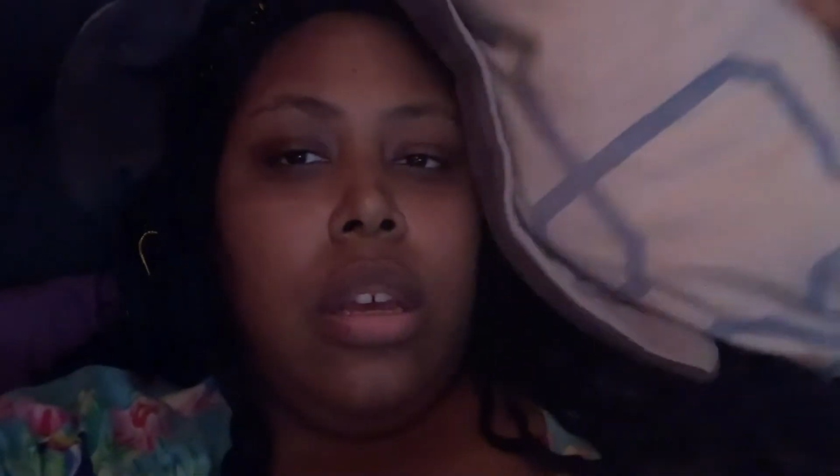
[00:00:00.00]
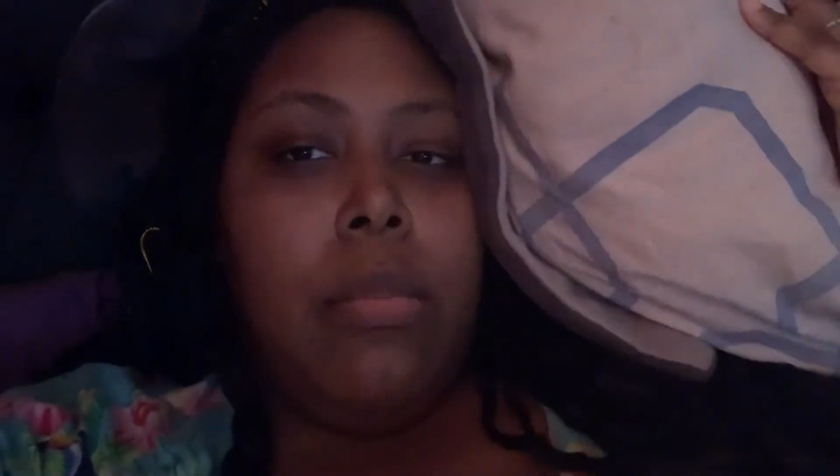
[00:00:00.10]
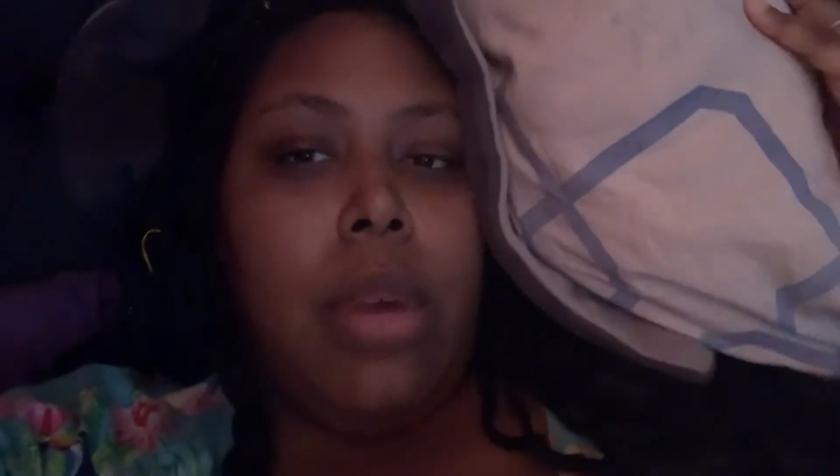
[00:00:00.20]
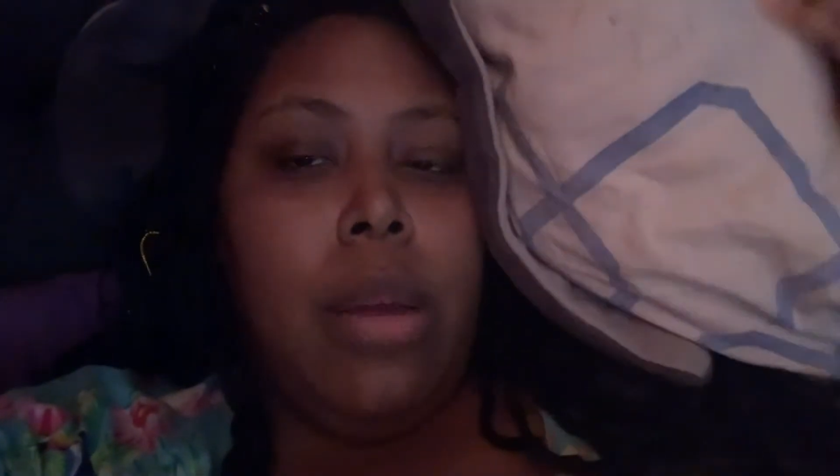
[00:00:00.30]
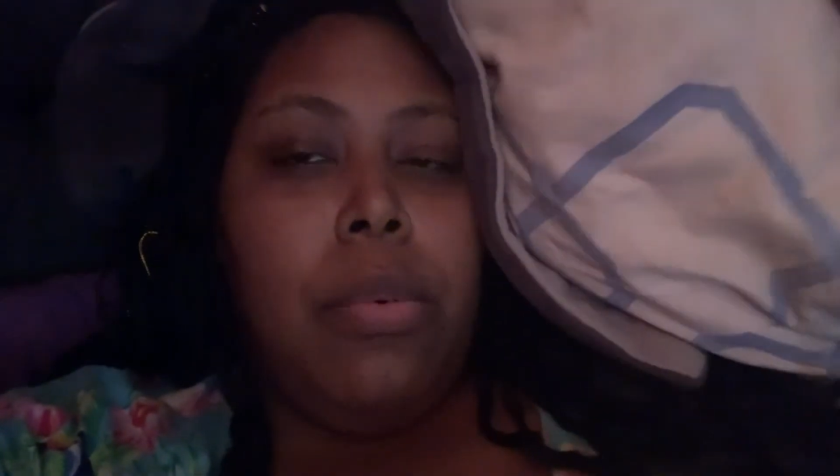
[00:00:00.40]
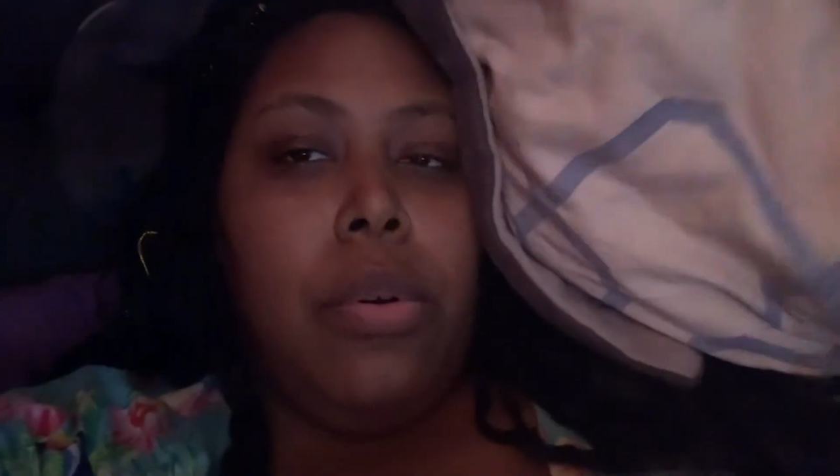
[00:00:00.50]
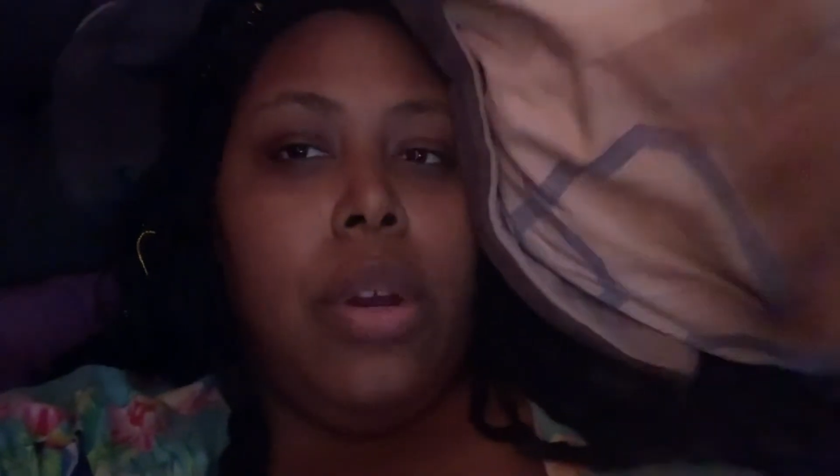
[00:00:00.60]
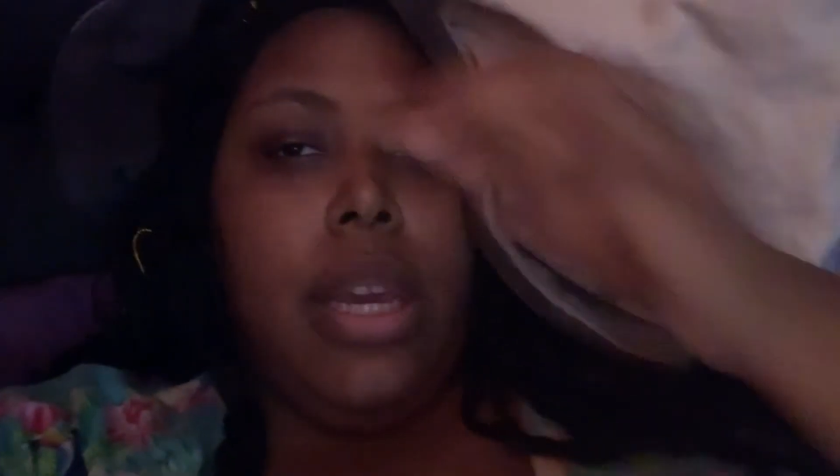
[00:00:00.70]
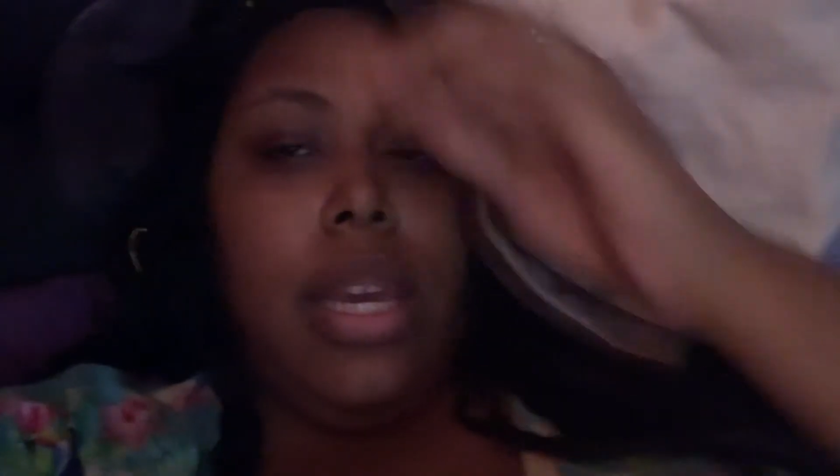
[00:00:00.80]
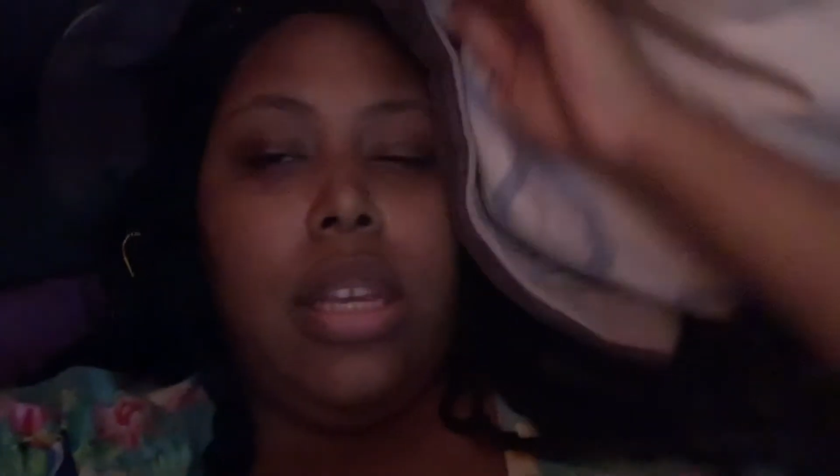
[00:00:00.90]
I
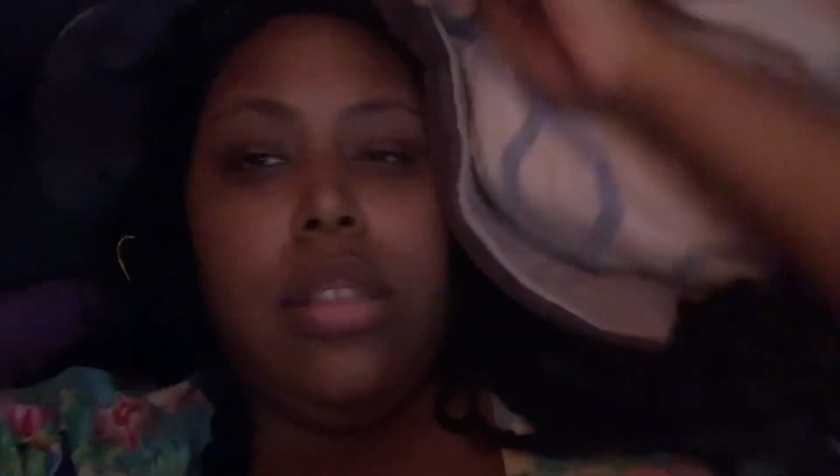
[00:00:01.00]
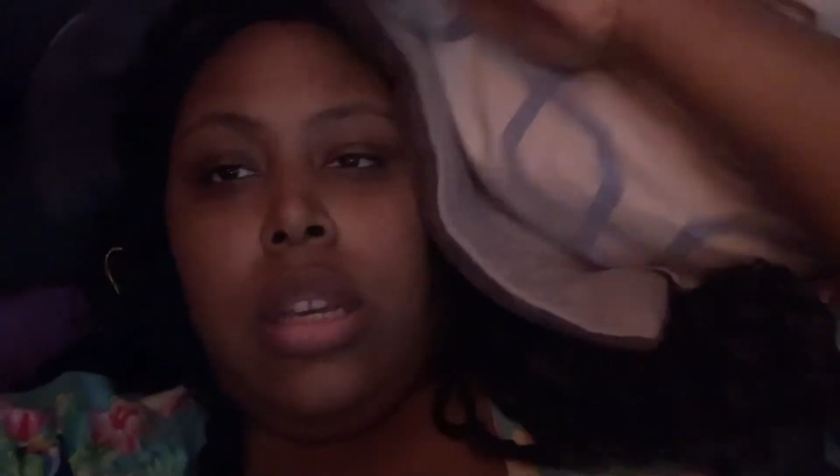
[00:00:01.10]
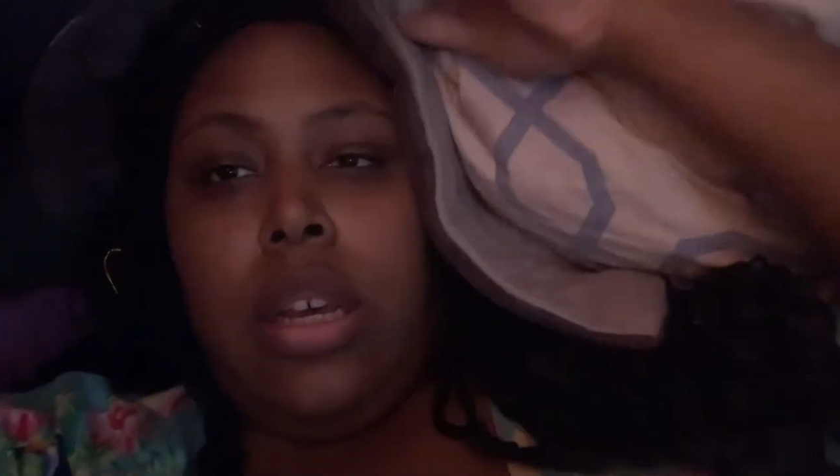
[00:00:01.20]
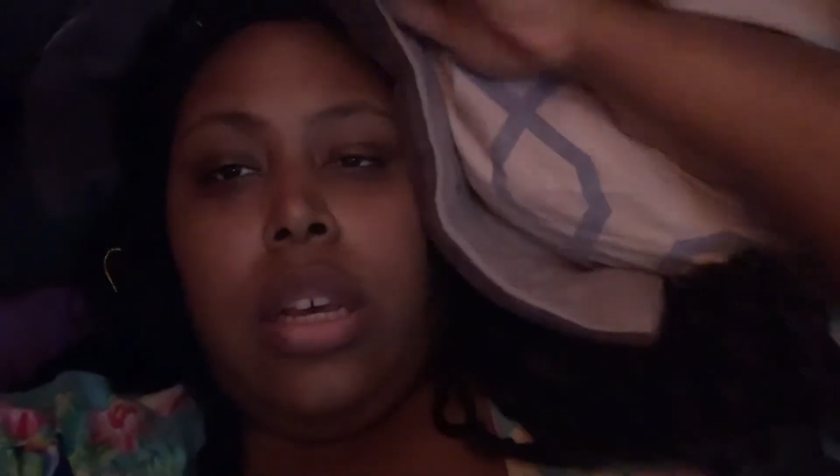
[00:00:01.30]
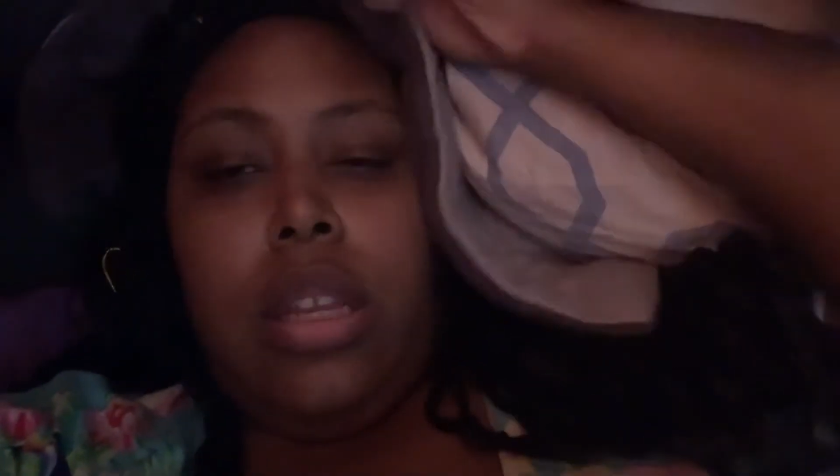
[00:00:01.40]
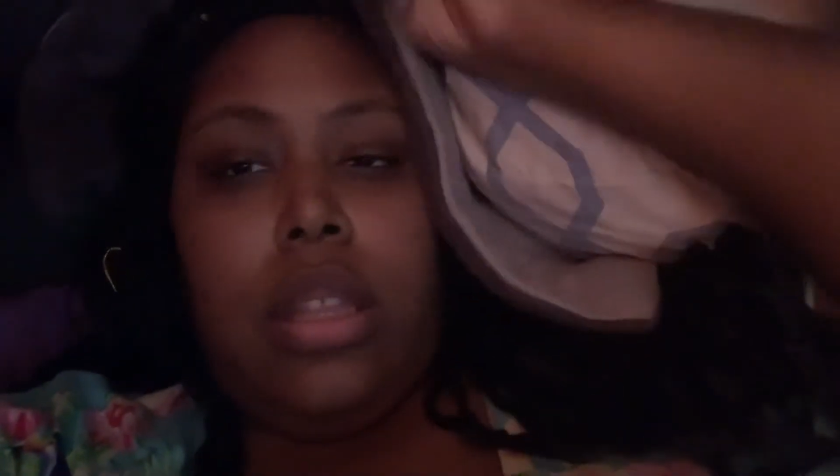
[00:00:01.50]
pray to God